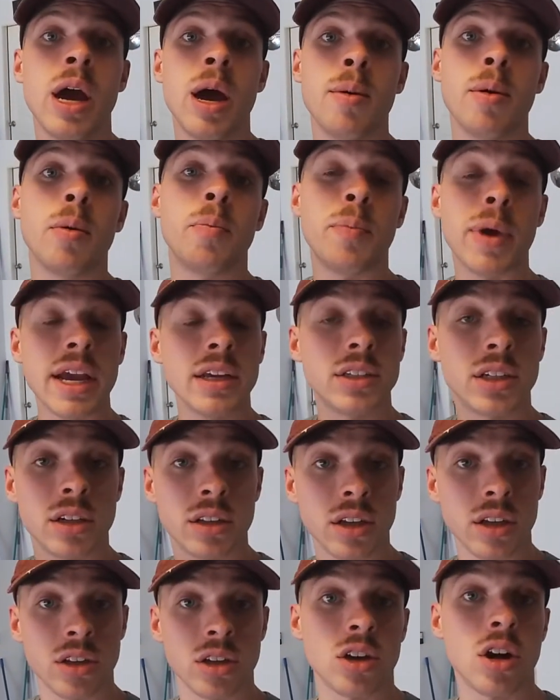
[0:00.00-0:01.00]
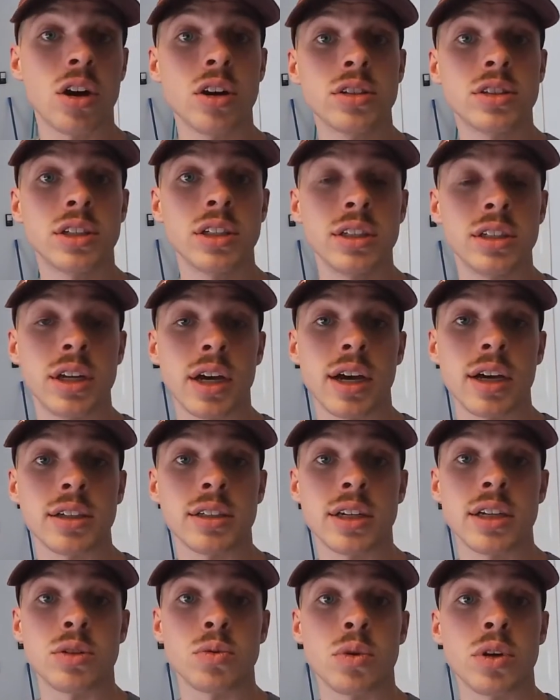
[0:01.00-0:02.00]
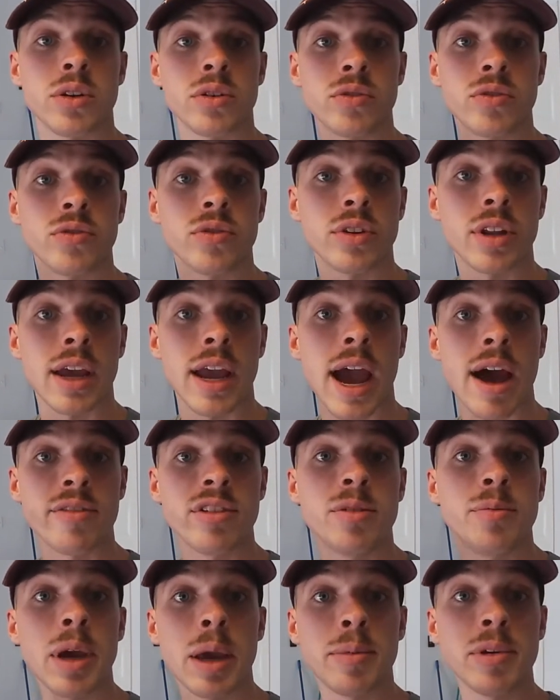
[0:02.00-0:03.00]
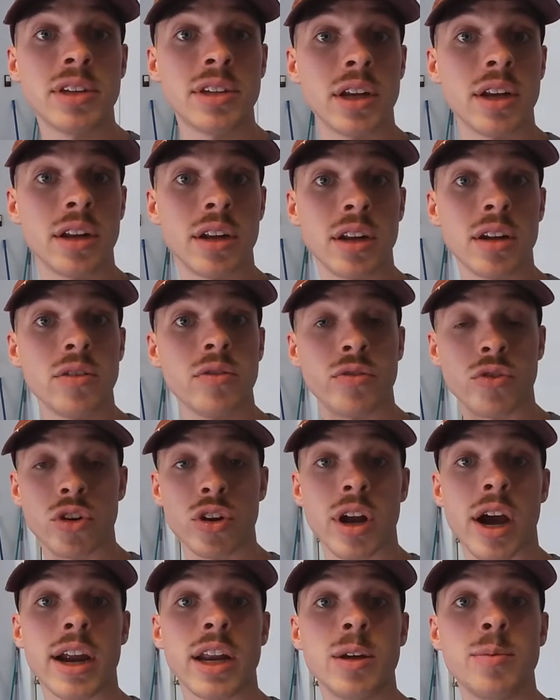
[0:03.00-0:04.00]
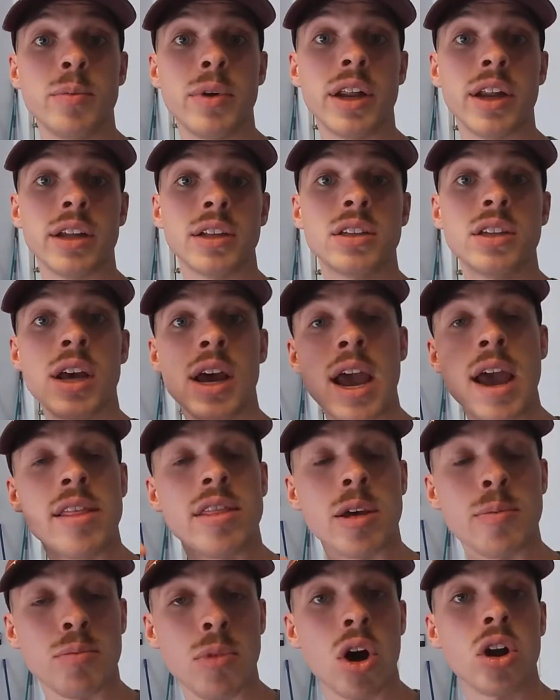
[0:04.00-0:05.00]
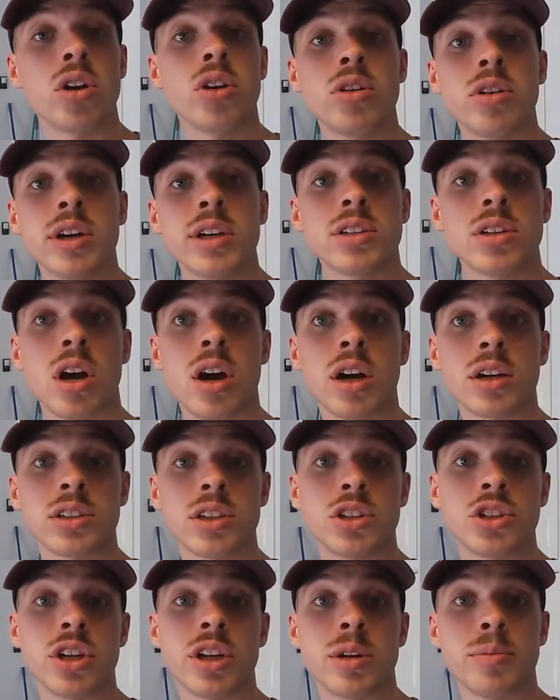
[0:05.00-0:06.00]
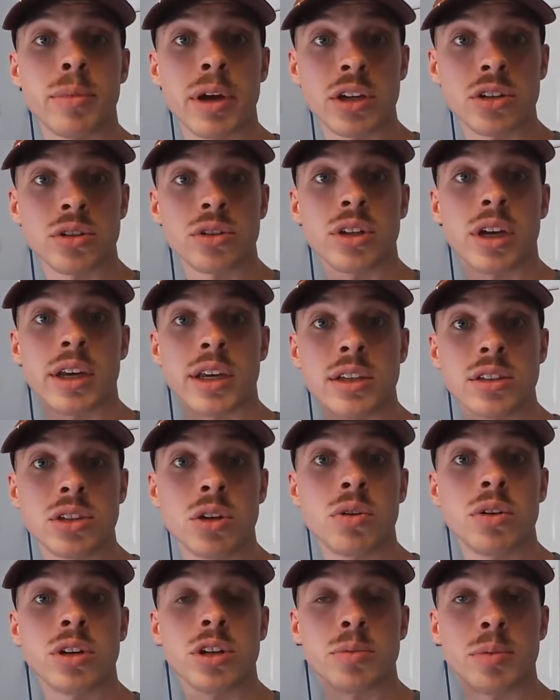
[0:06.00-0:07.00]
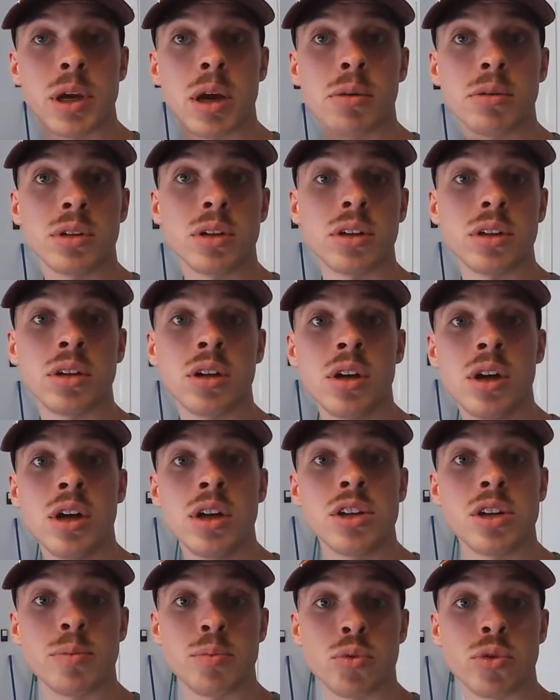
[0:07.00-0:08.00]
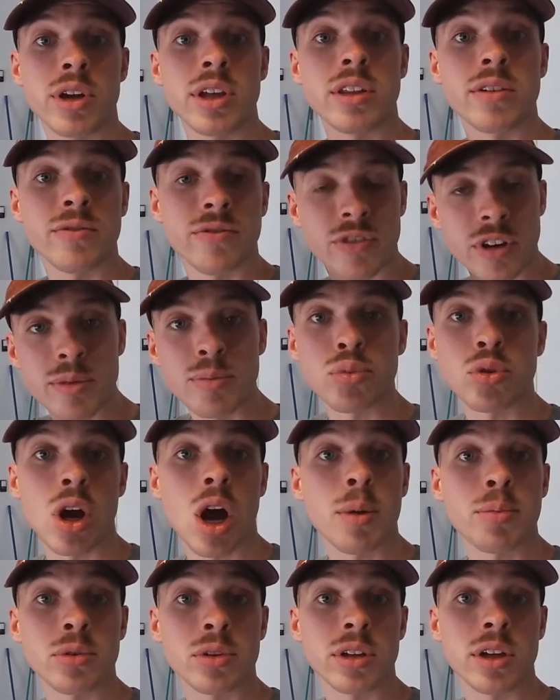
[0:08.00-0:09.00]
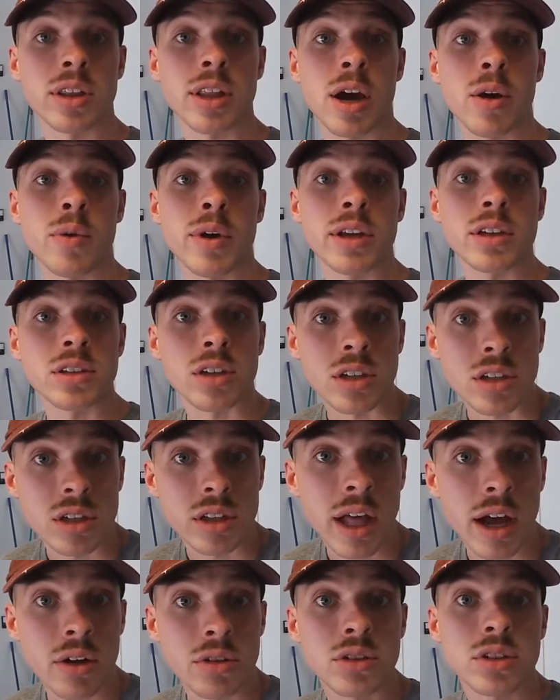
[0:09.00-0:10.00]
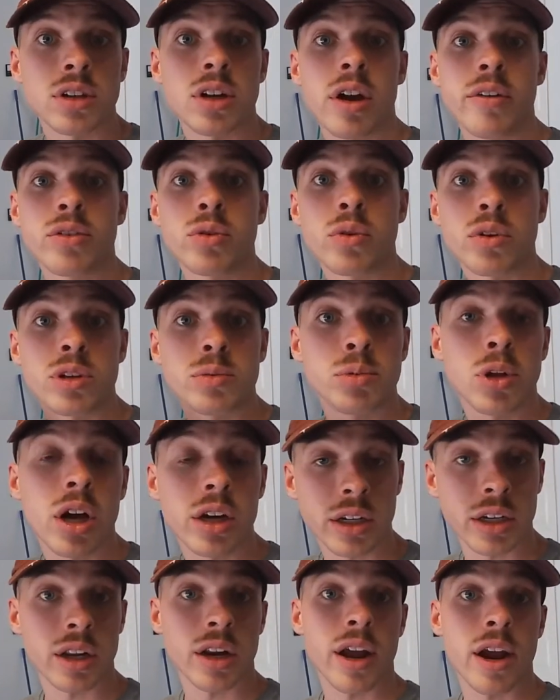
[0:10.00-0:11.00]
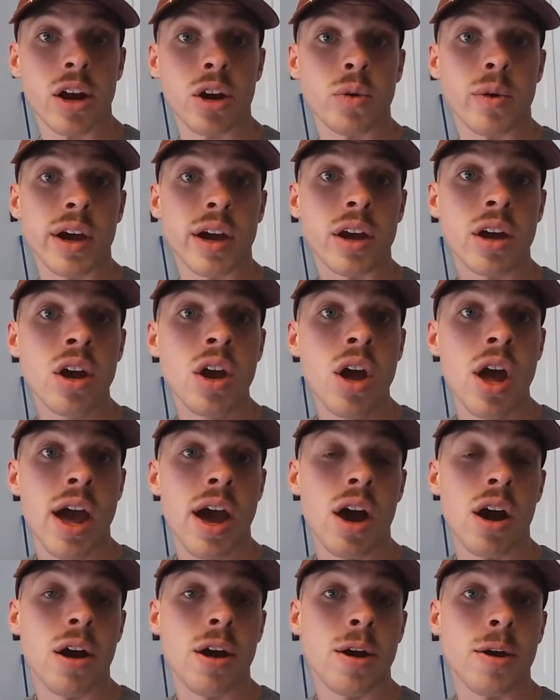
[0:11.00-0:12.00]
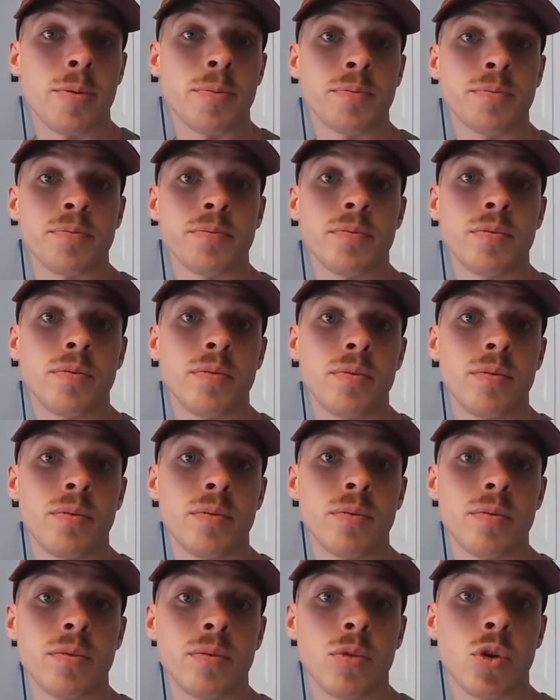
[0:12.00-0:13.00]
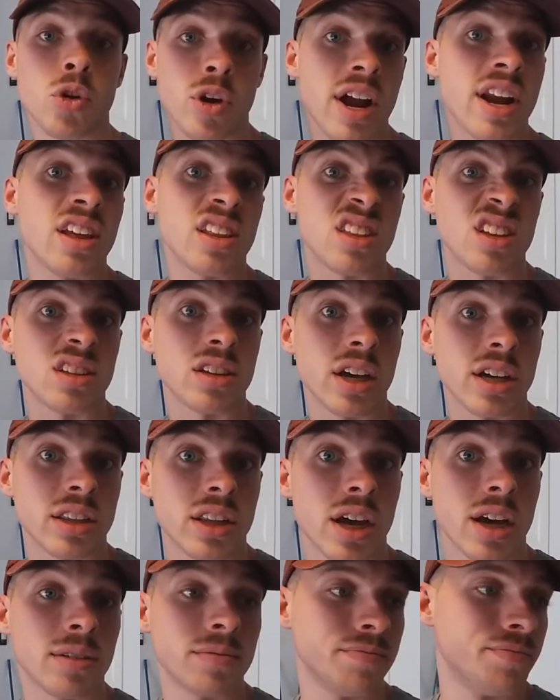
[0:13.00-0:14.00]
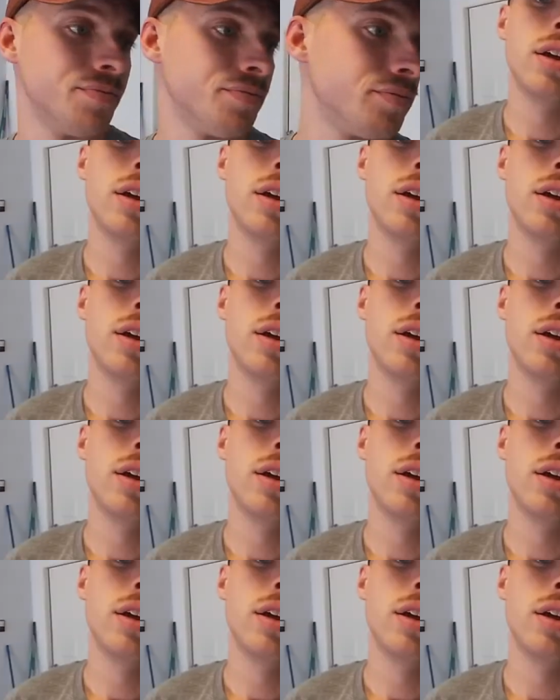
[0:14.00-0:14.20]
But basically, the car seat test is where they have the baby sit in it for 90 minutes. They monitor his oxygen and make sure that he's going to be able to breathe and fit properly. That way he's not slouched enough to where he's blocking an airway or anything like that.